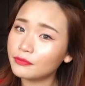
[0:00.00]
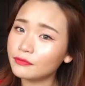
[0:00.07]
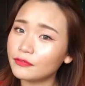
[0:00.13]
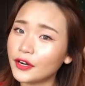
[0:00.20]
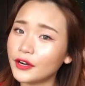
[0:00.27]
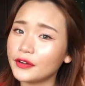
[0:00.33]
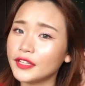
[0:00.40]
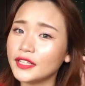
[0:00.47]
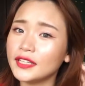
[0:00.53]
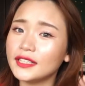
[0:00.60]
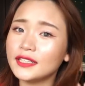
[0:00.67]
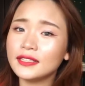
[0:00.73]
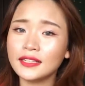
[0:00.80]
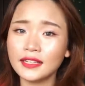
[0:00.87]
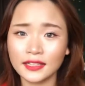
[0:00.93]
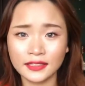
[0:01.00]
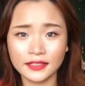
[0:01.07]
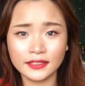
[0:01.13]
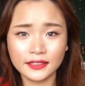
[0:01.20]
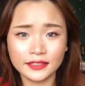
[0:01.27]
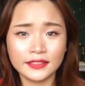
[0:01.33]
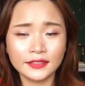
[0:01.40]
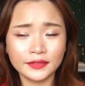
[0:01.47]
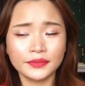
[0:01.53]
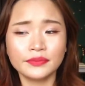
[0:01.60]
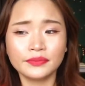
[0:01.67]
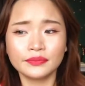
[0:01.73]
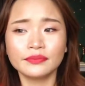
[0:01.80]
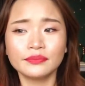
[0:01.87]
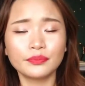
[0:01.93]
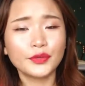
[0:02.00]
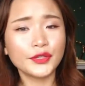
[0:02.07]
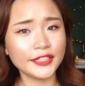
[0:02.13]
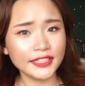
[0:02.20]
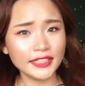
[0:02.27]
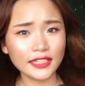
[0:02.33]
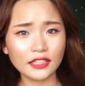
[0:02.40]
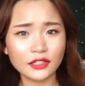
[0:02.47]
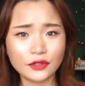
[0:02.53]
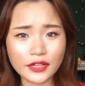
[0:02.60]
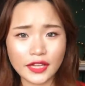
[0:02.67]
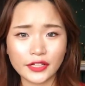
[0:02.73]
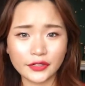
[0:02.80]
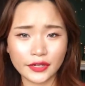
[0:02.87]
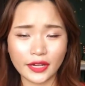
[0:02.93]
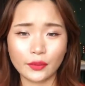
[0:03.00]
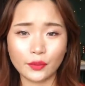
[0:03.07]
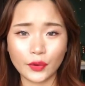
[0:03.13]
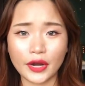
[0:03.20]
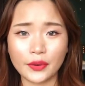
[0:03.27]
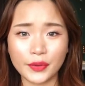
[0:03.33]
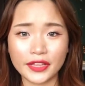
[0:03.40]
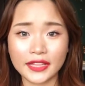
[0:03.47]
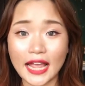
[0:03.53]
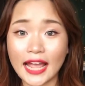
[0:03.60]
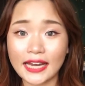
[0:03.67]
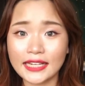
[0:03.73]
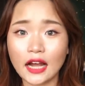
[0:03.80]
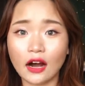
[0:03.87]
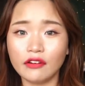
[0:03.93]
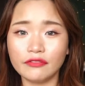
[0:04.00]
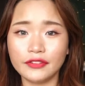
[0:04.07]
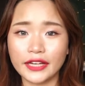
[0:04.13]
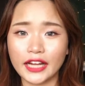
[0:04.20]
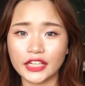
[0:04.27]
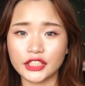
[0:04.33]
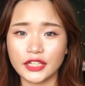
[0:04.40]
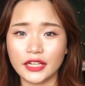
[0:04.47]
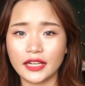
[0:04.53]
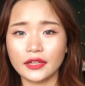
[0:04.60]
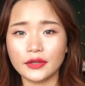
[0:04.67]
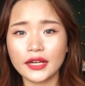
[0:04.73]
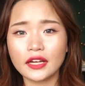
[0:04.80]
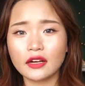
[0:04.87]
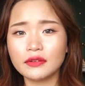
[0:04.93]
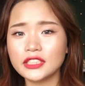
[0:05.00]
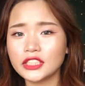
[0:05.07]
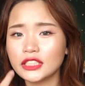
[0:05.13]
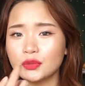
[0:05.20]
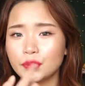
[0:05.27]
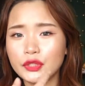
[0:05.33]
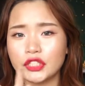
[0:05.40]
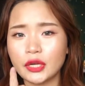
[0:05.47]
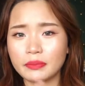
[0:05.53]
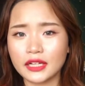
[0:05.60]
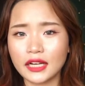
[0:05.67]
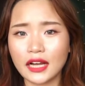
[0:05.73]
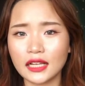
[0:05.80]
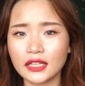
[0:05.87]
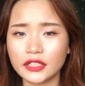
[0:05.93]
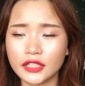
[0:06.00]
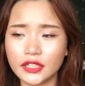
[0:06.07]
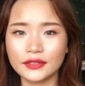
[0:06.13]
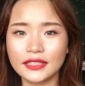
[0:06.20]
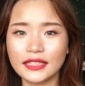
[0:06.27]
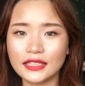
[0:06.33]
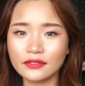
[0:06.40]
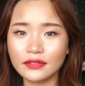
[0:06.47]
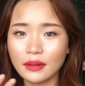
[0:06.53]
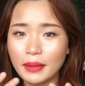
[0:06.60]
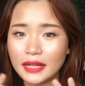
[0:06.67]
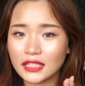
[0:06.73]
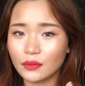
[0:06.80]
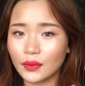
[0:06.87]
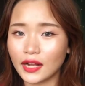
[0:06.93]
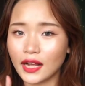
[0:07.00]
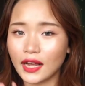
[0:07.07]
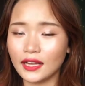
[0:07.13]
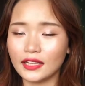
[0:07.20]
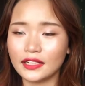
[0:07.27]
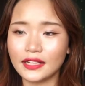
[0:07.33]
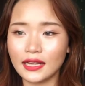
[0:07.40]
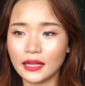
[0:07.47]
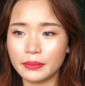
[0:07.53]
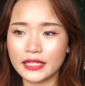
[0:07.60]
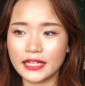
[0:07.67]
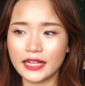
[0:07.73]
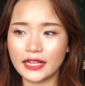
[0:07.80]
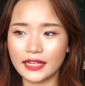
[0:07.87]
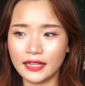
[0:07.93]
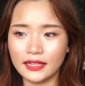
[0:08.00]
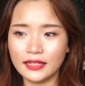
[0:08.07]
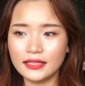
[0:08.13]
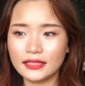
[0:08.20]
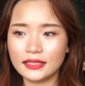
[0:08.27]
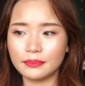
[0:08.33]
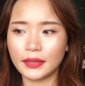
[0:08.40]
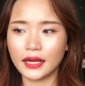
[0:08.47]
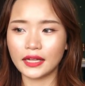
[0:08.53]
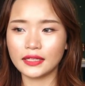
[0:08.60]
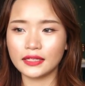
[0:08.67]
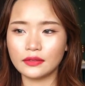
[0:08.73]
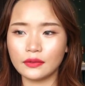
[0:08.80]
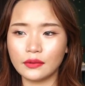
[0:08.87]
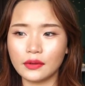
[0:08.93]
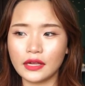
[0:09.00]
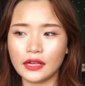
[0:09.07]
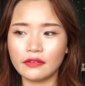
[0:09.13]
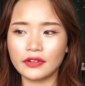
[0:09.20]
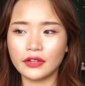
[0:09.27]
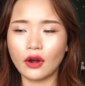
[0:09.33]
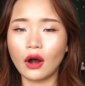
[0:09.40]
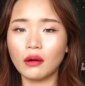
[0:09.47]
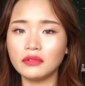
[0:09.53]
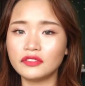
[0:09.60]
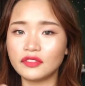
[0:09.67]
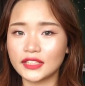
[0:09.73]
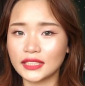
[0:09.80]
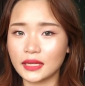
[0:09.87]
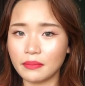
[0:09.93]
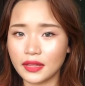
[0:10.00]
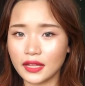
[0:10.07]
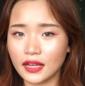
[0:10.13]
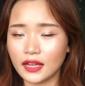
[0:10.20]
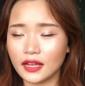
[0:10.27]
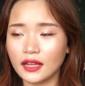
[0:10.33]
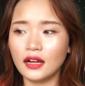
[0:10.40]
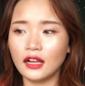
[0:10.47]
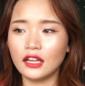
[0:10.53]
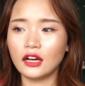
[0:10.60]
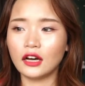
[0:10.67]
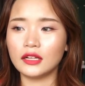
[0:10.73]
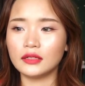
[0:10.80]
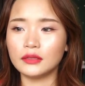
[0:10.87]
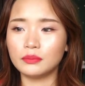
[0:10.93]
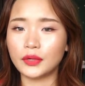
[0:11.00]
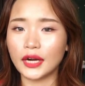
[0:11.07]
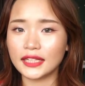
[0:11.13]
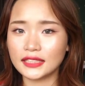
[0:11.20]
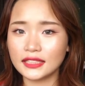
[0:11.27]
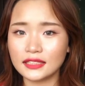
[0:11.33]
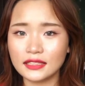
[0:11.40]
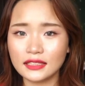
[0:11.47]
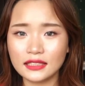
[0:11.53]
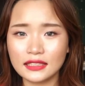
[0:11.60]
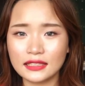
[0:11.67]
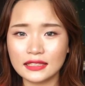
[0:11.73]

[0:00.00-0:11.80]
very pretty look that you can wear with any outfit actually. You can always just switch up the color. It doesn't really matter what color the lipstick is, but if you opt for something a lot brighter,